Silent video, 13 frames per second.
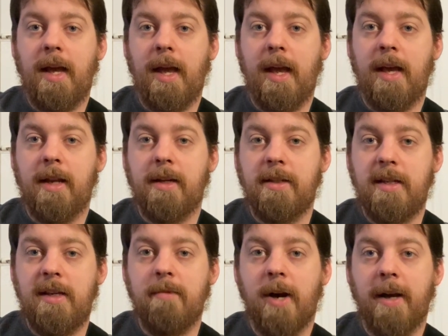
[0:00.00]
And
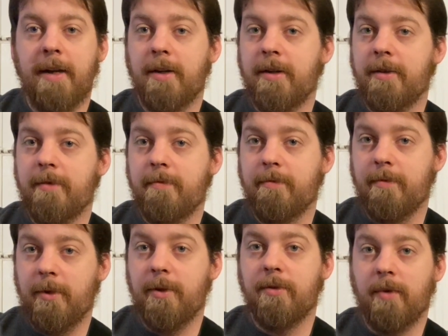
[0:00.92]
D minor
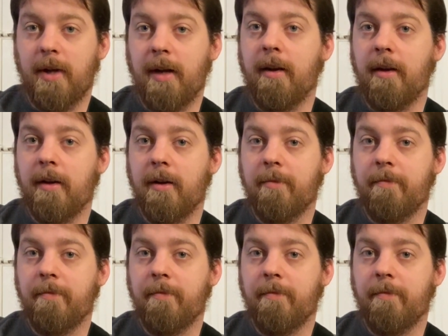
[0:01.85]
is right here.